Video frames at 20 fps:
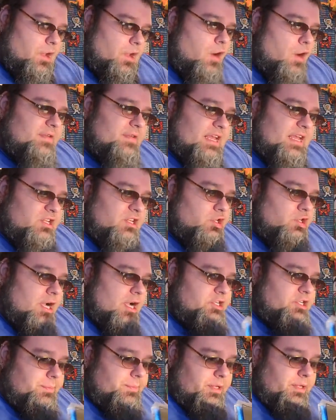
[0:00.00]
over the
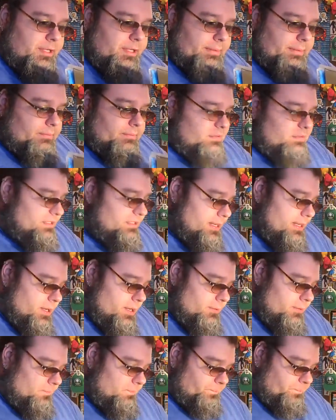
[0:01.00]
instruction book.
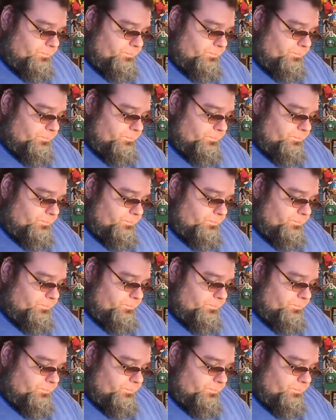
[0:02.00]
So